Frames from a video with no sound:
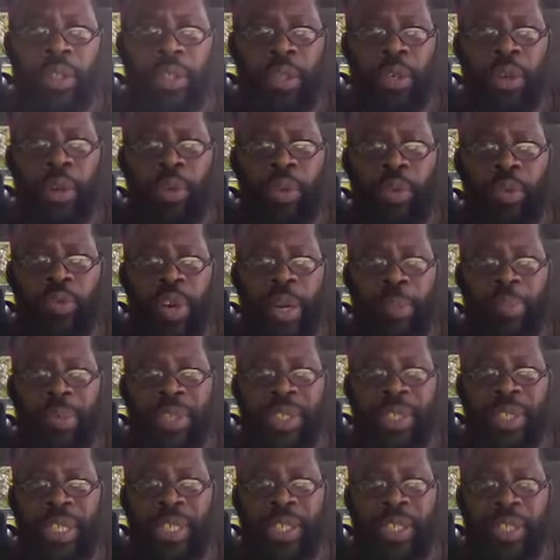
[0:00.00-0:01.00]
gold
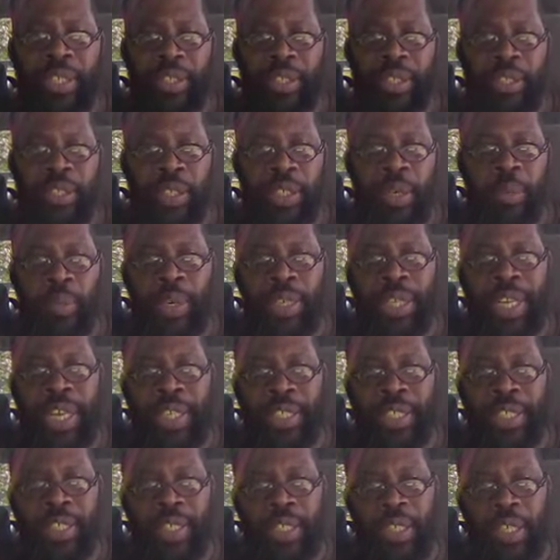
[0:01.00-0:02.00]
represents someone
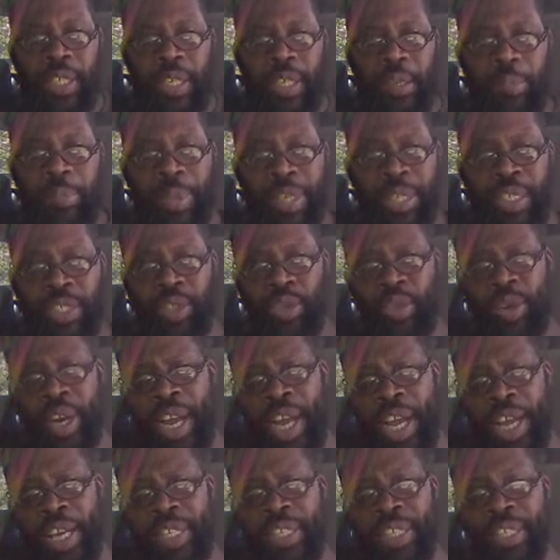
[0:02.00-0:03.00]
that's been
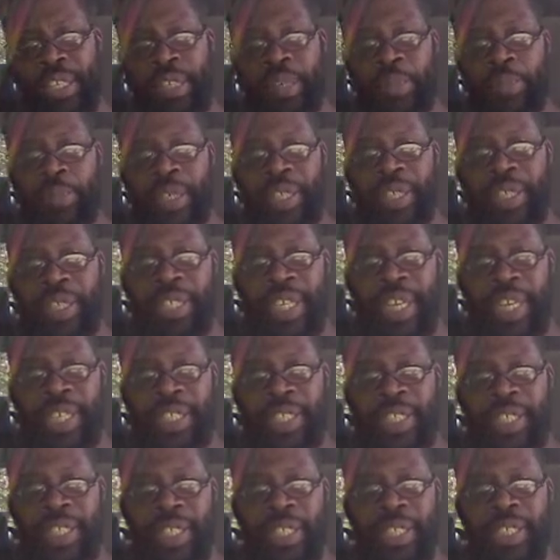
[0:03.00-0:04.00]
tried, been
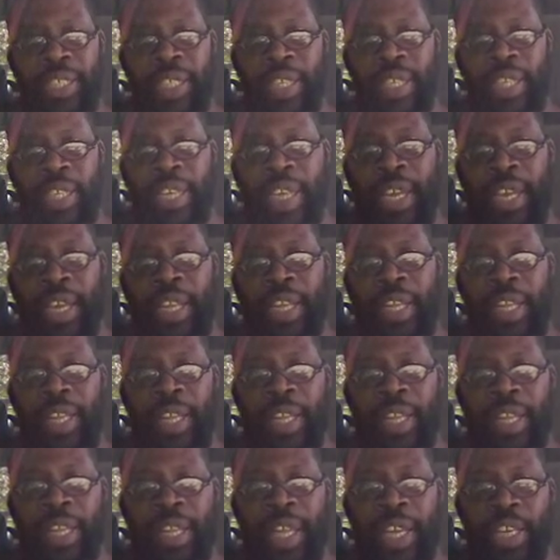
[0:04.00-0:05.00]
tested, and they
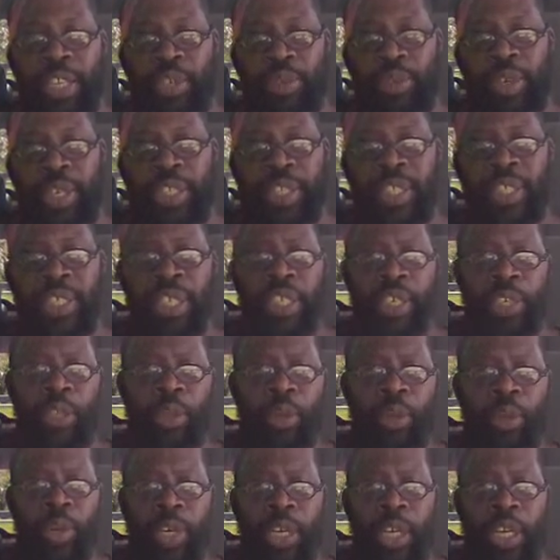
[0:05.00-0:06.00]
they trusted in the
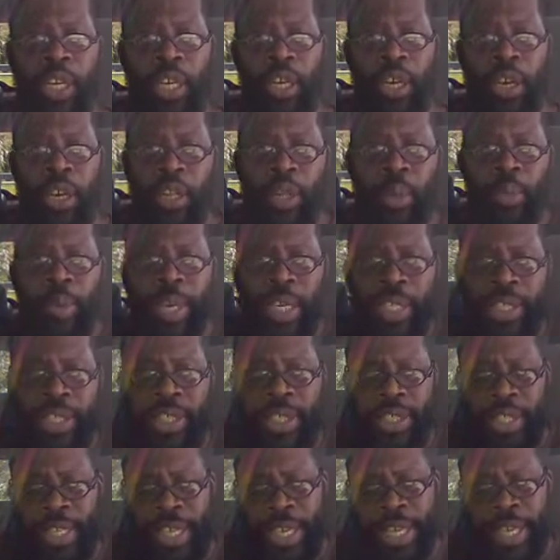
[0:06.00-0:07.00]
Lord uh, all the way
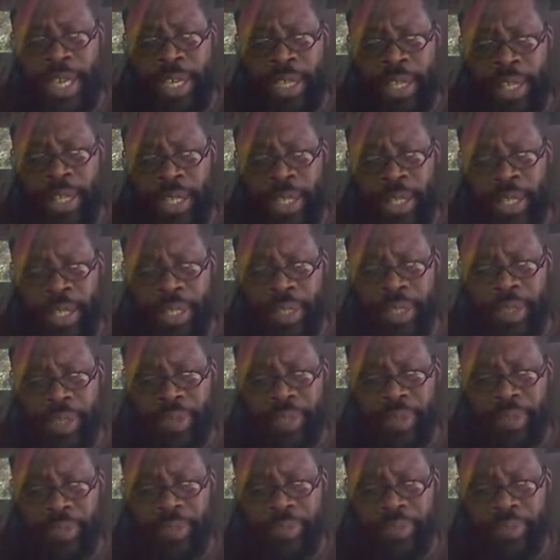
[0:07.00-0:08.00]
until the end.
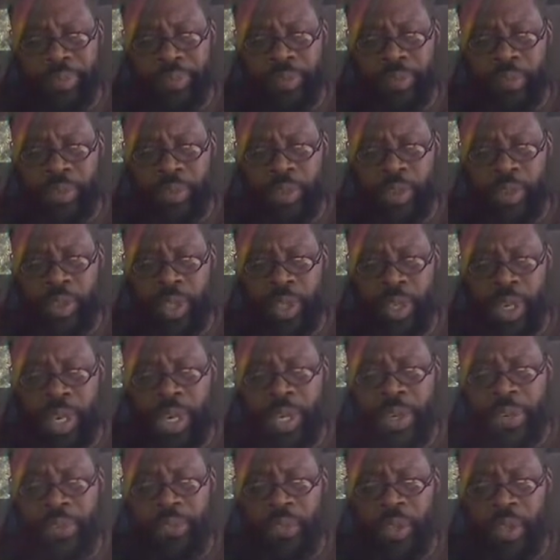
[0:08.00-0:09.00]
All
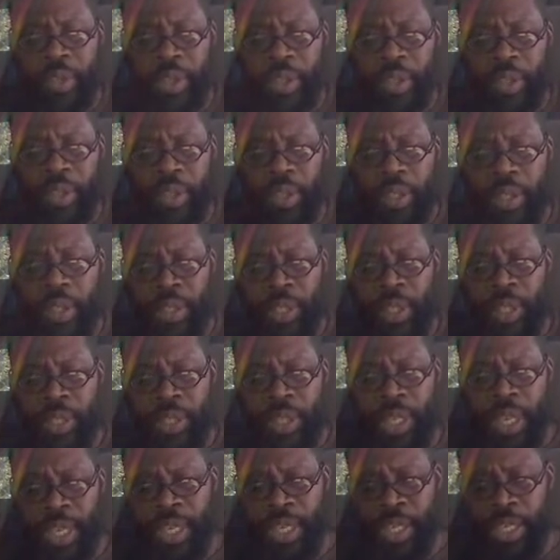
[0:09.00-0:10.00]
right,
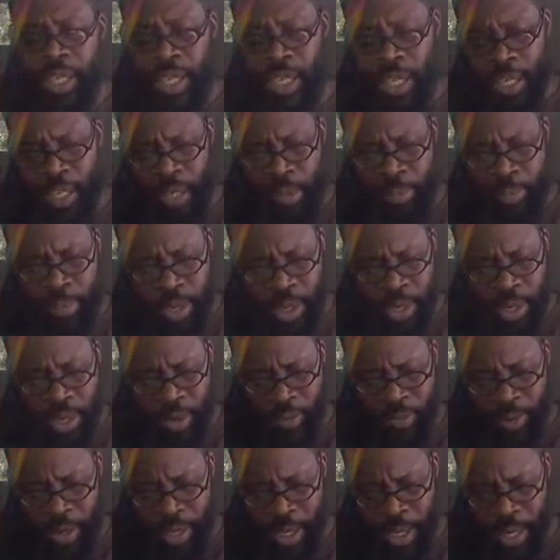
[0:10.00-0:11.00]
because like in the, in the book
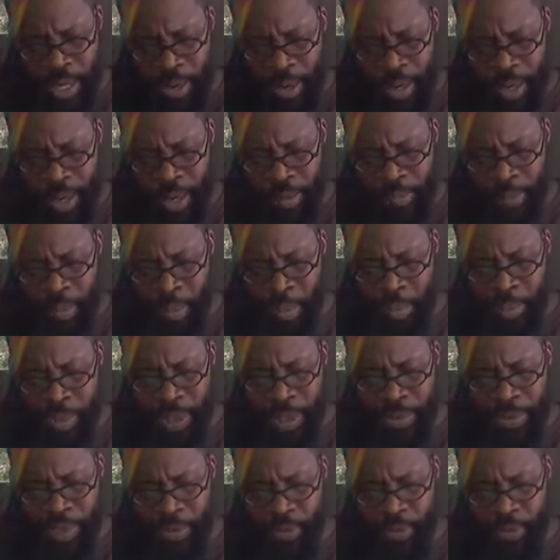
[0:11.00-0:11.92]
of uh, I believe